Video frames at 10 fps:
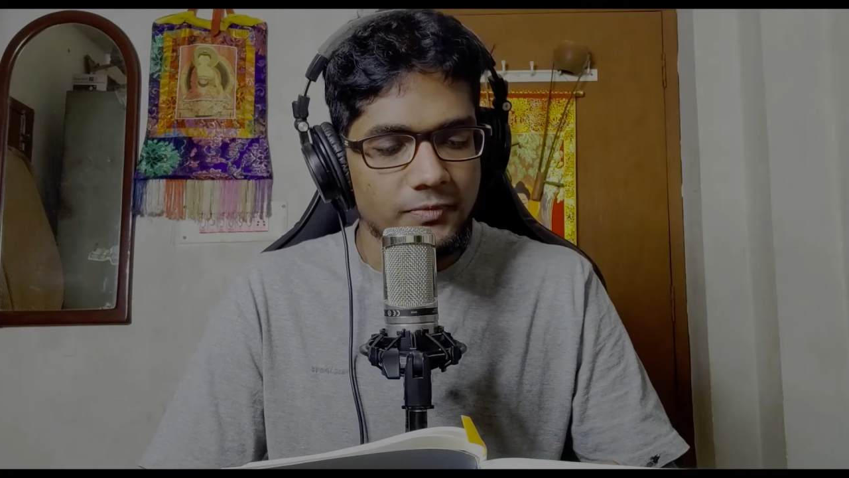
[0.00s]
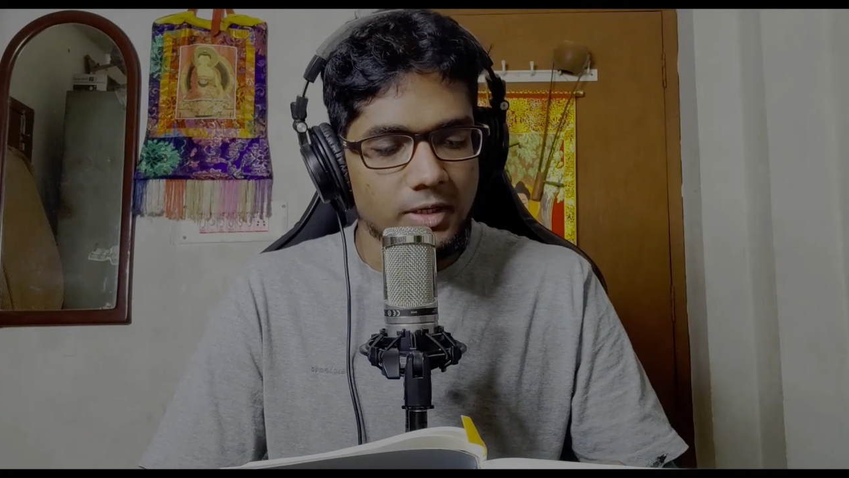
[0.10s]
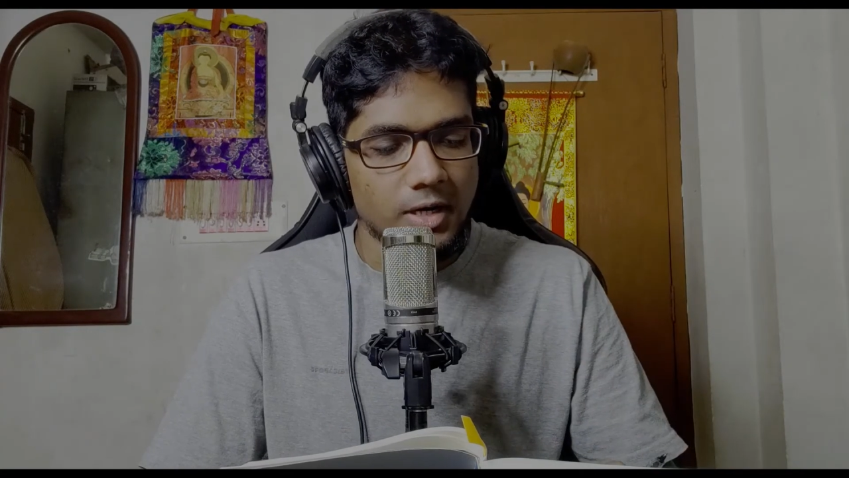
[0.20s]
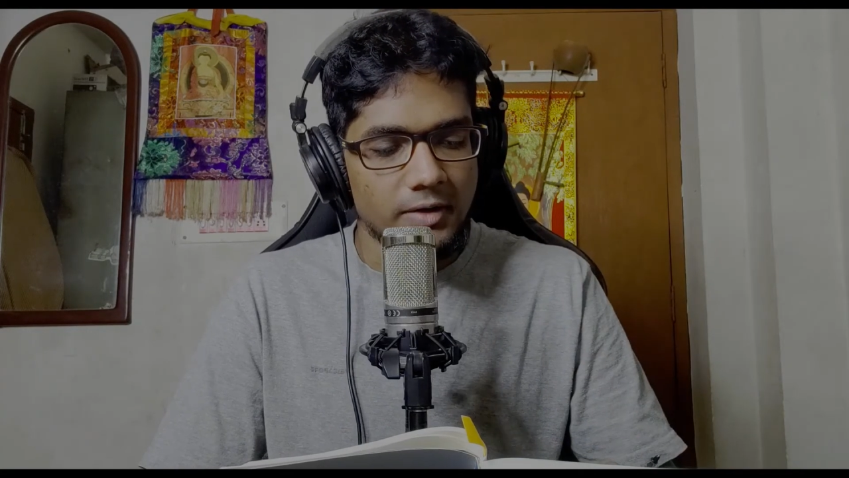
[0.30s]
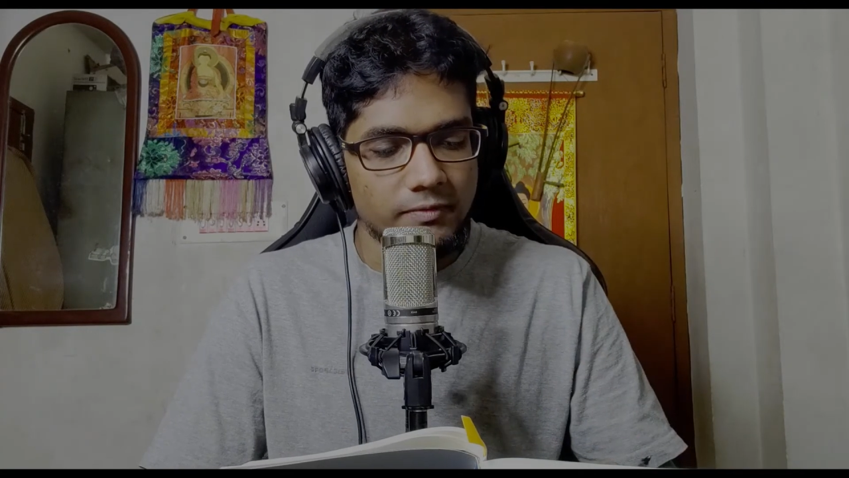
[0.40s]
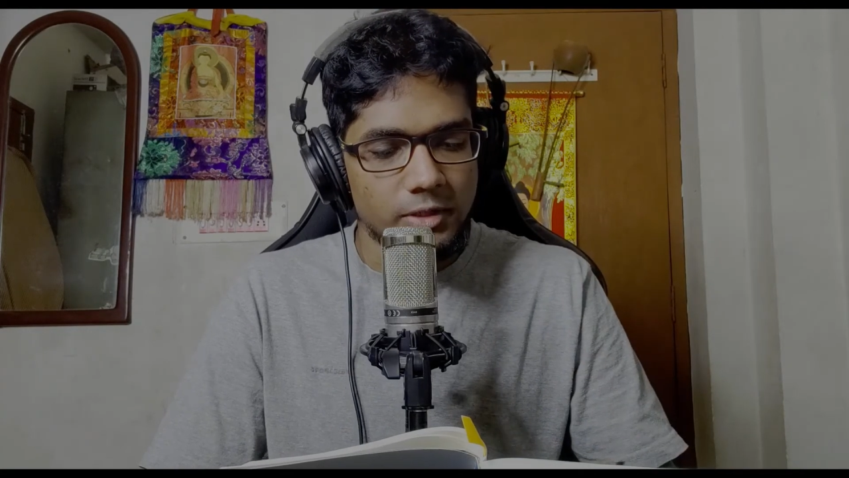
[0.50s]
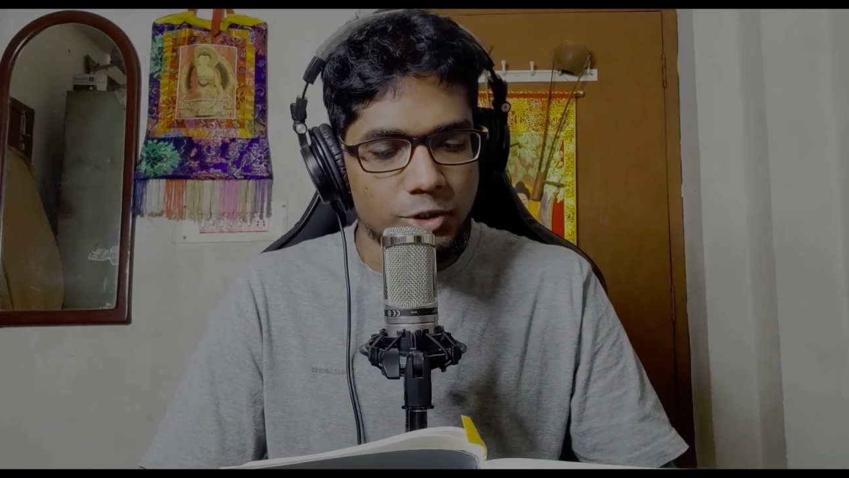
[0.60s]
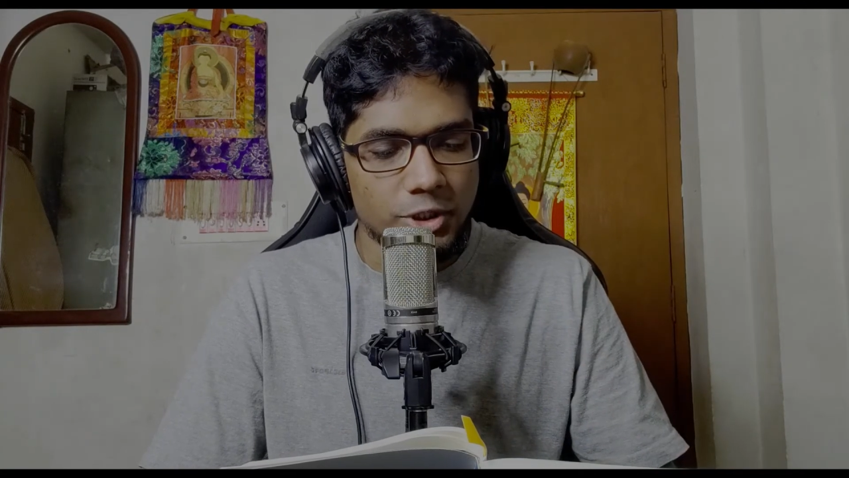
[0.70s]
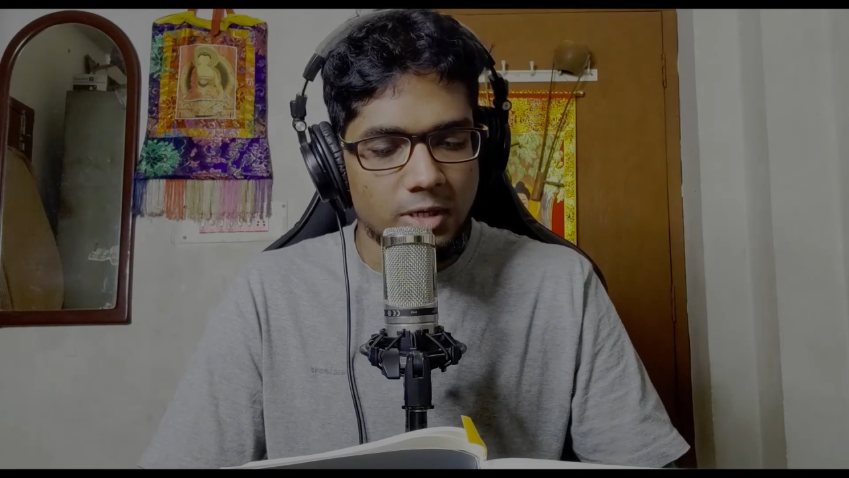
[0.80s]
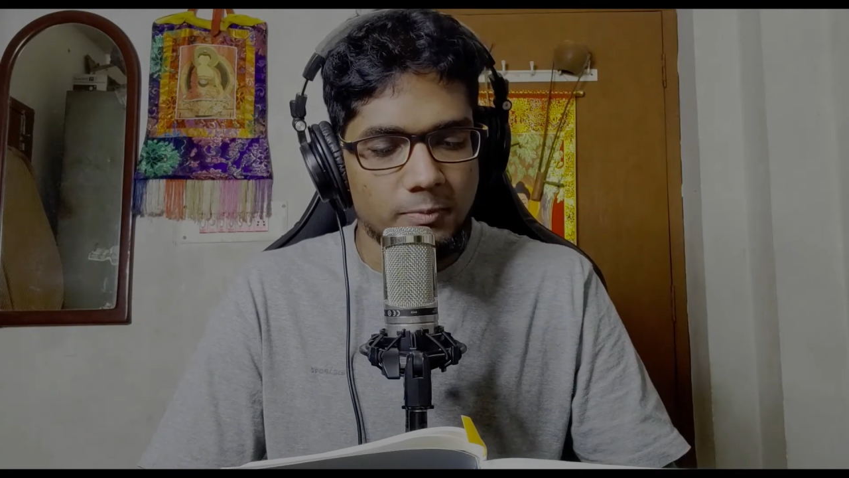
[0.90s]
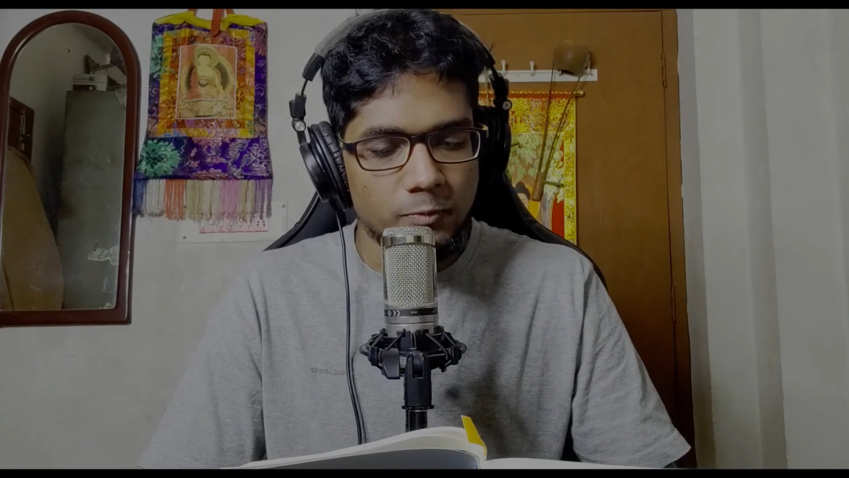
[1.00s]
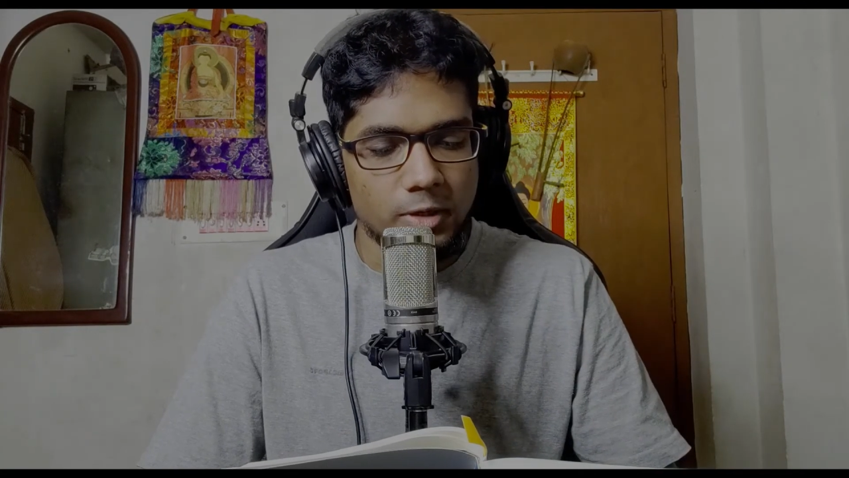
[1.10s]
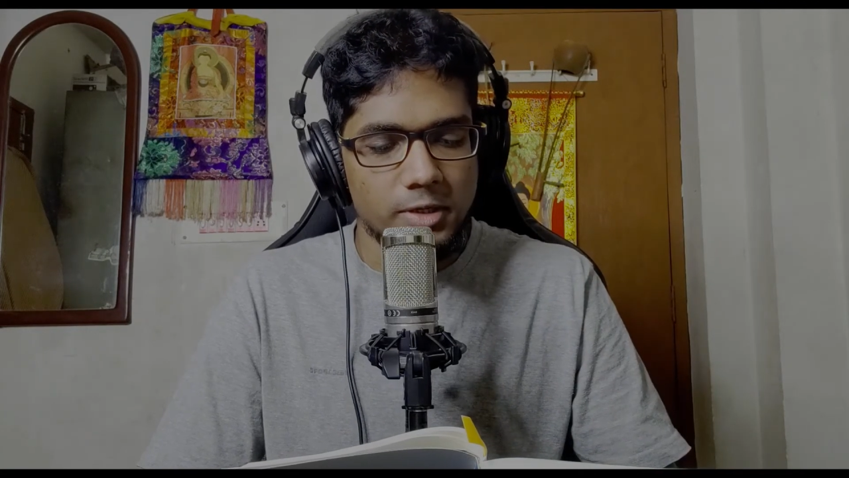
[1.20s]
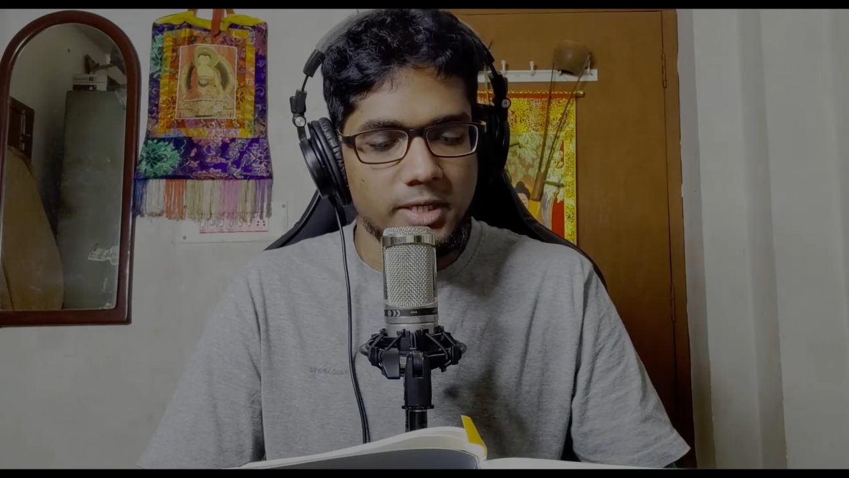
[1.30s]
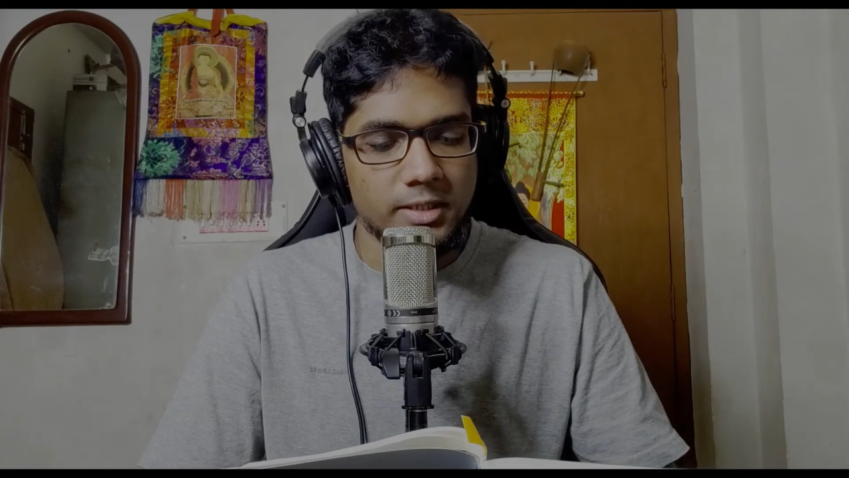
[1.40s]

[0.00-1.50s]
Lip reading: in our evolution upwards